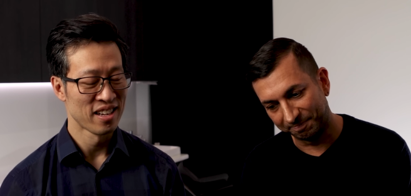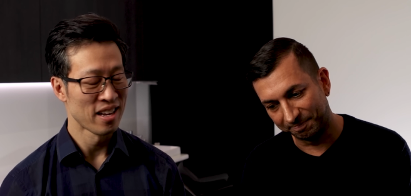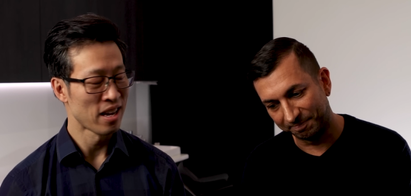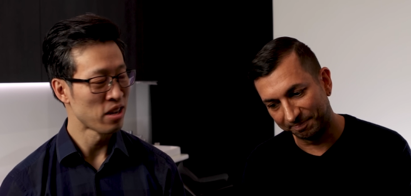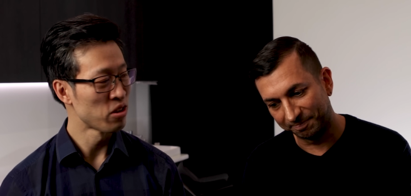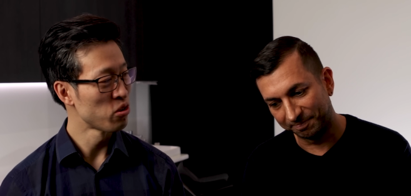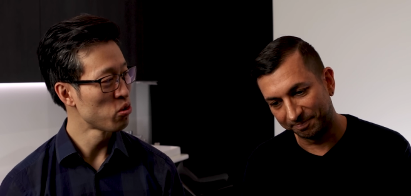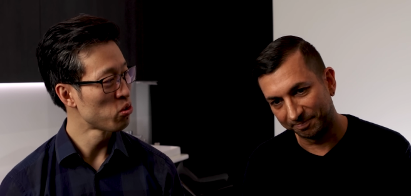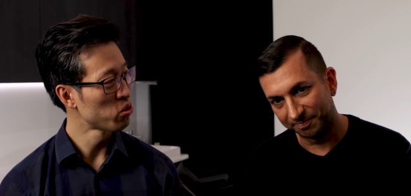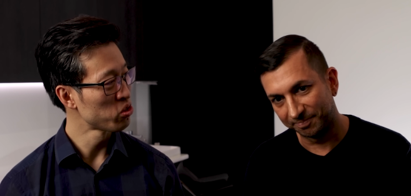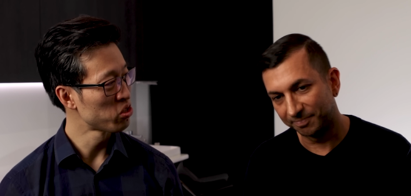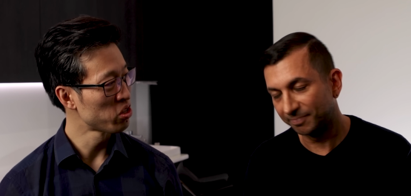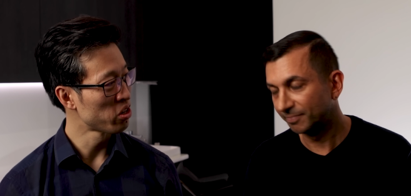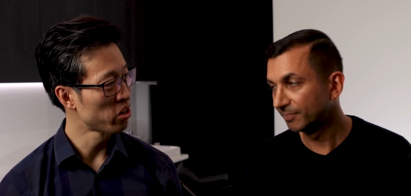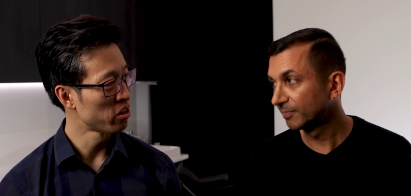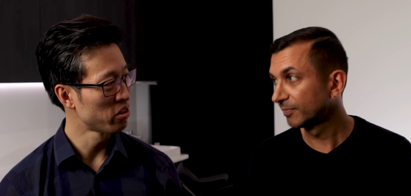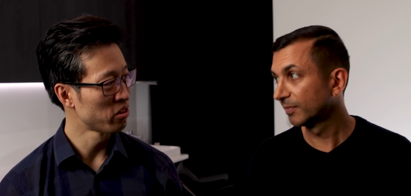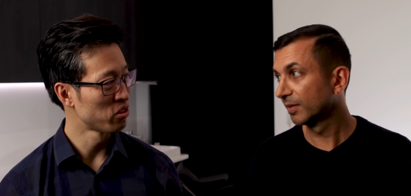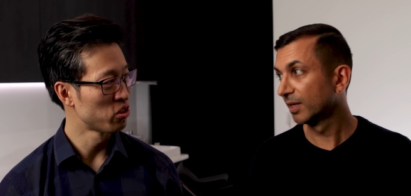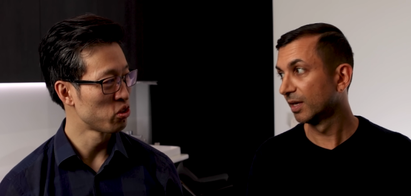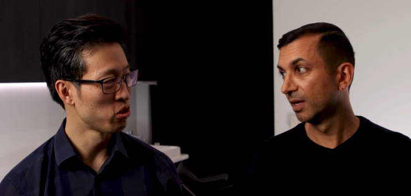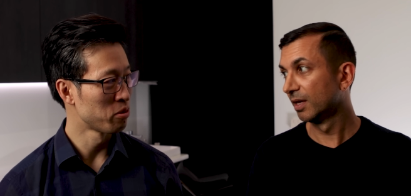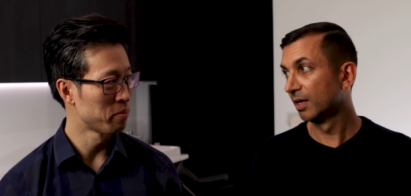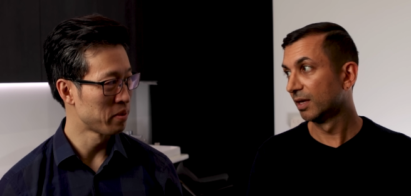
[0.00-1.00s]
Speaker 1: And you also
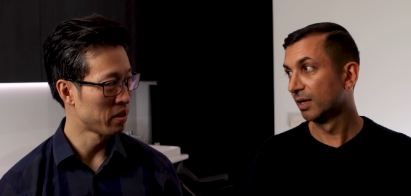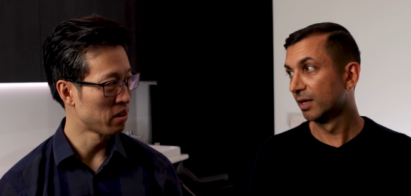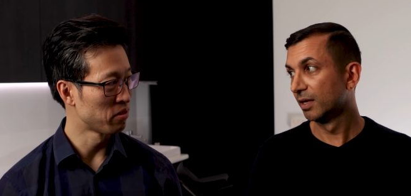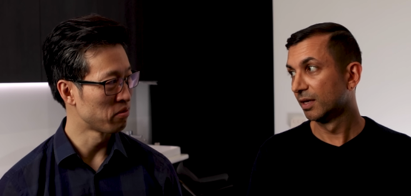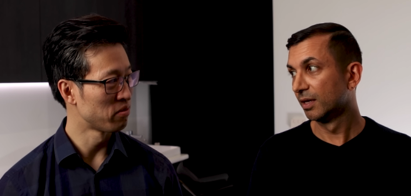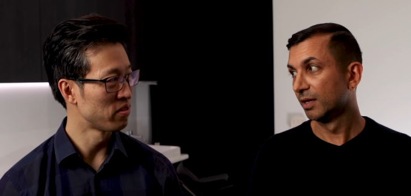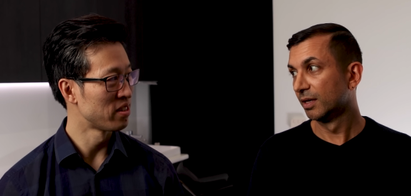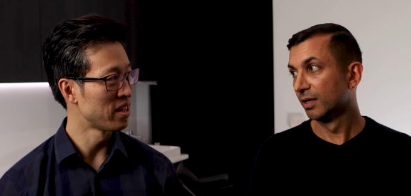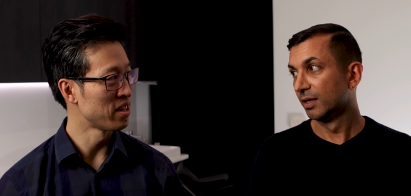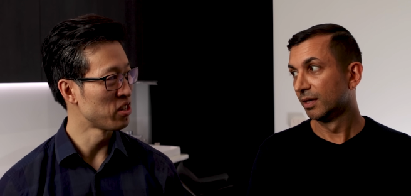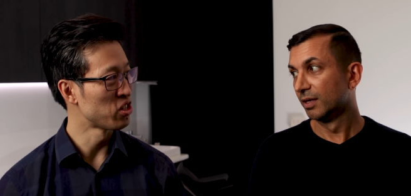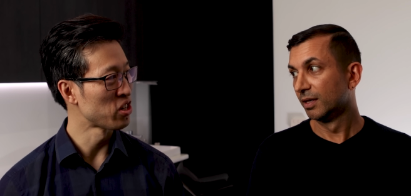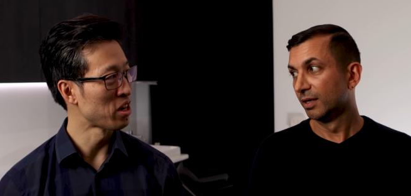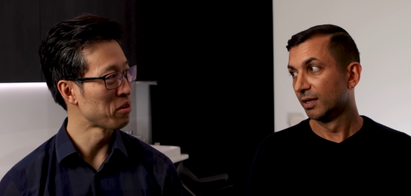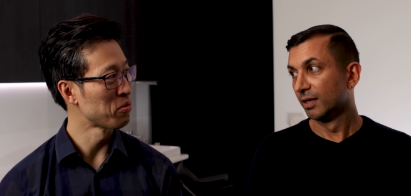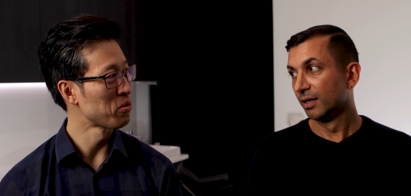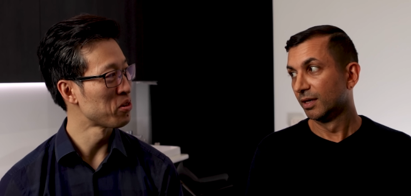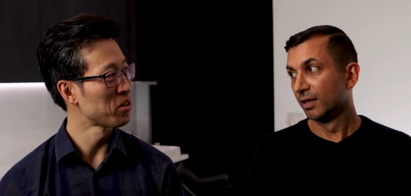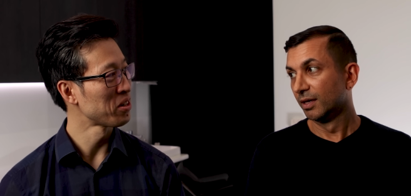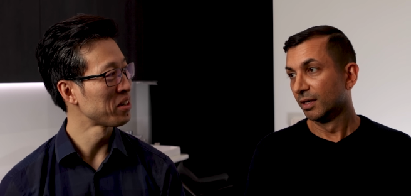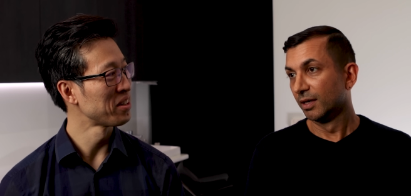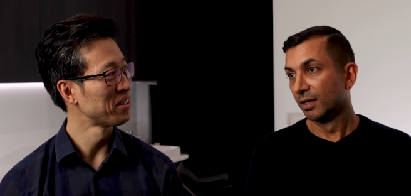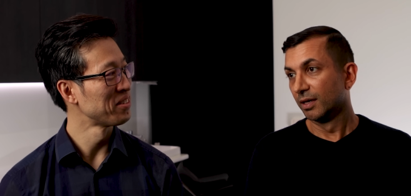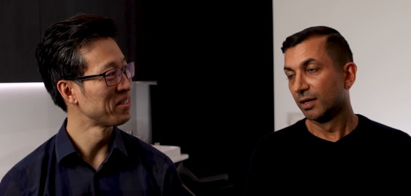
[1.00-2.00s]
do a bit of D J
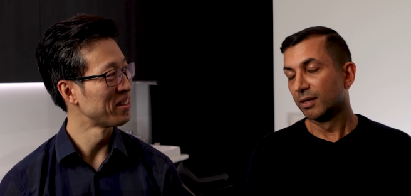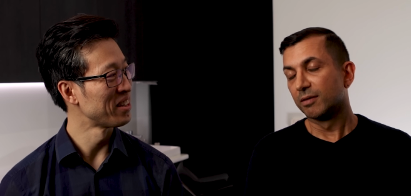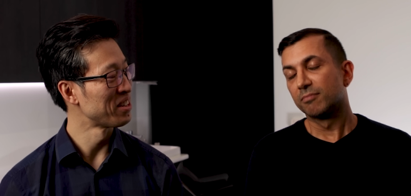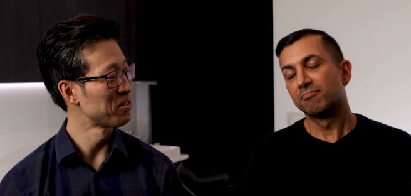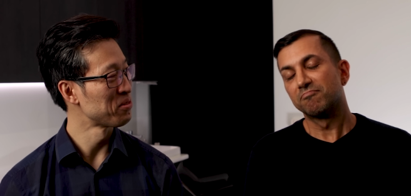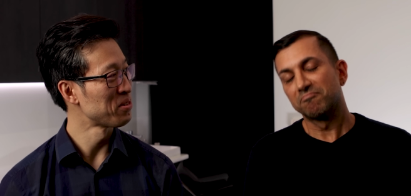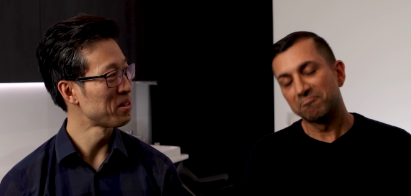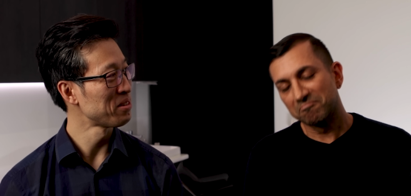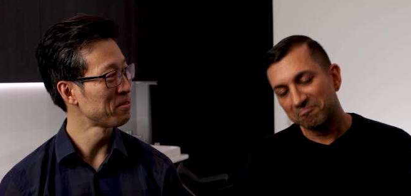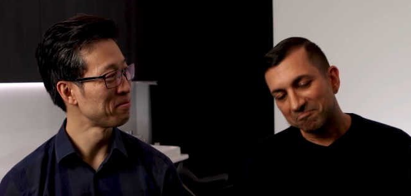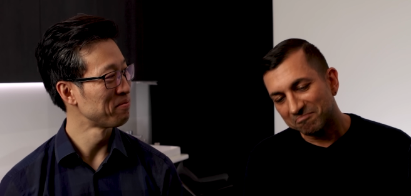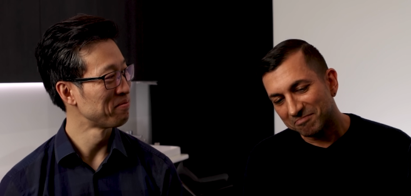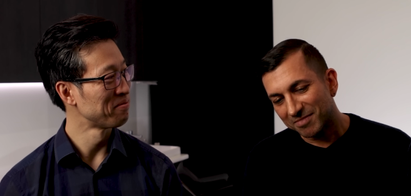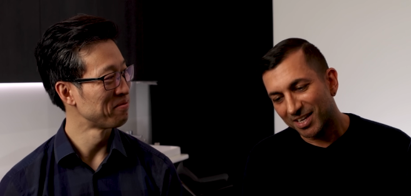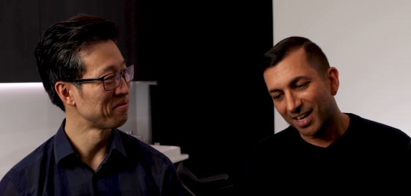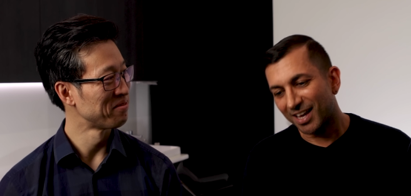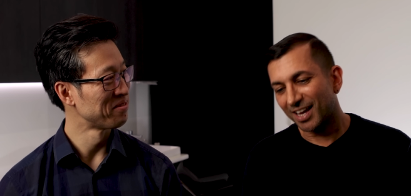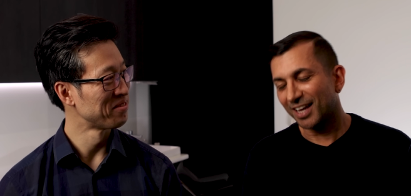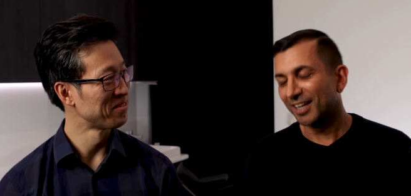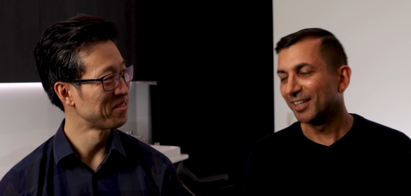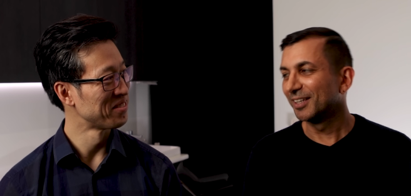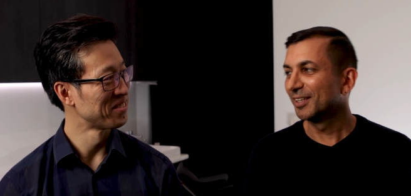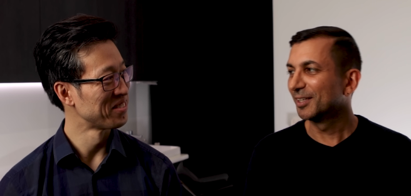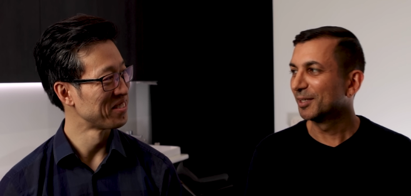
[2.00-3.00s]
work as well. Oh,
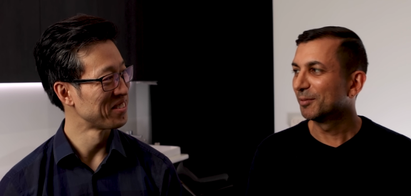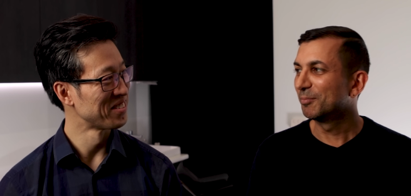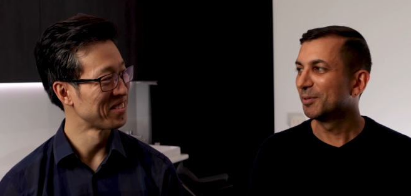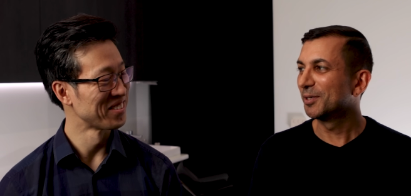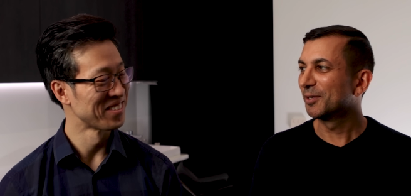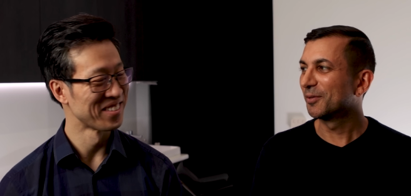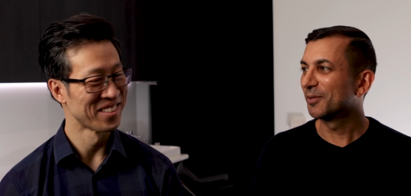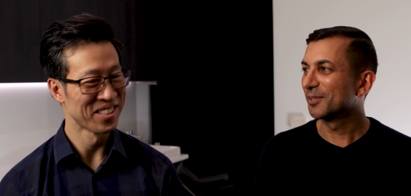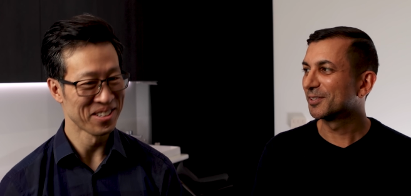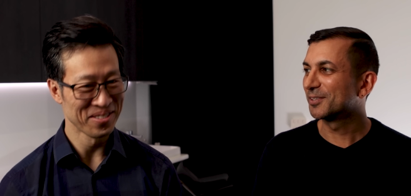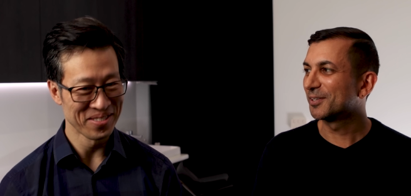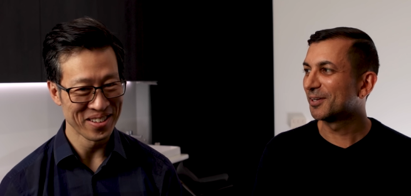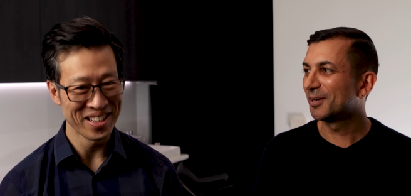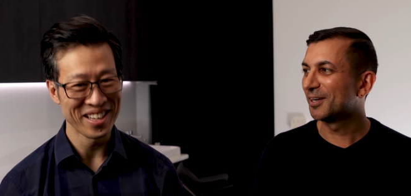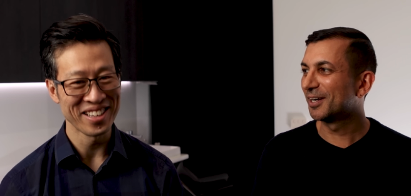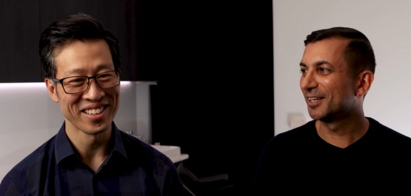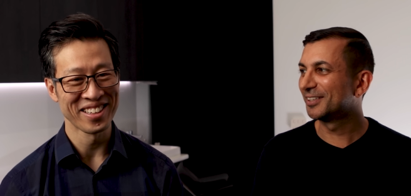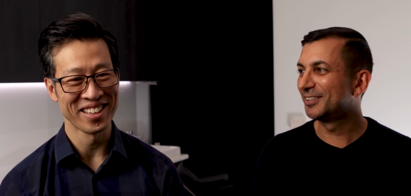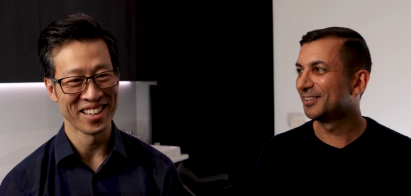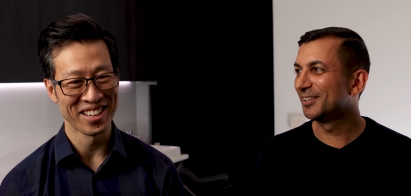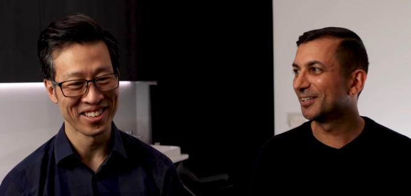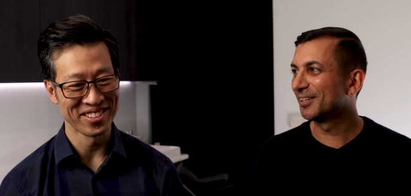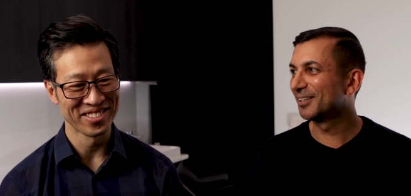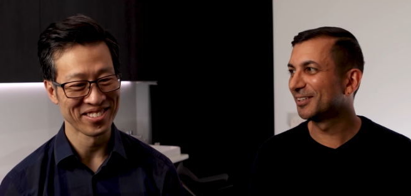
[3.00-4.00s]
a little bit on the
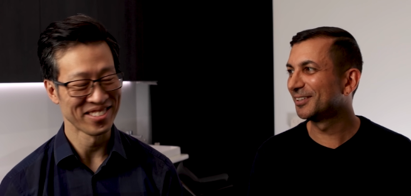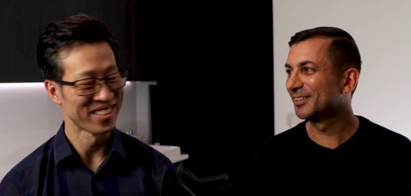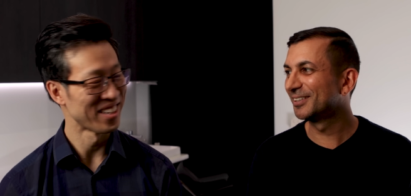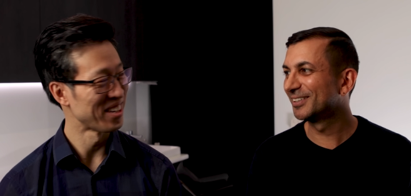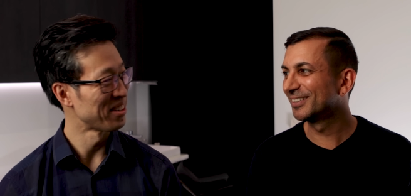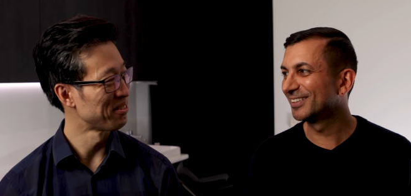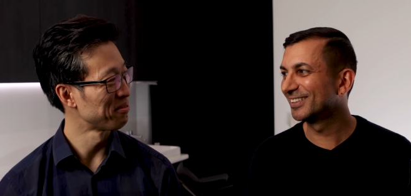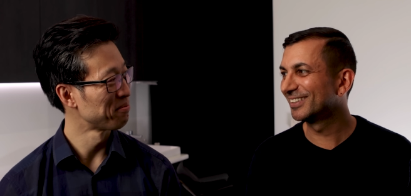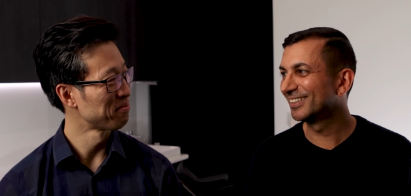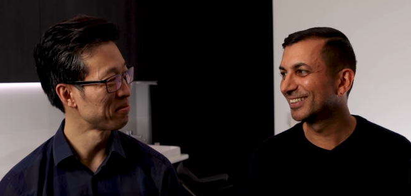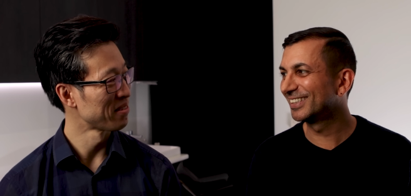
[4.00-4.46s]
side, you know. Yeah.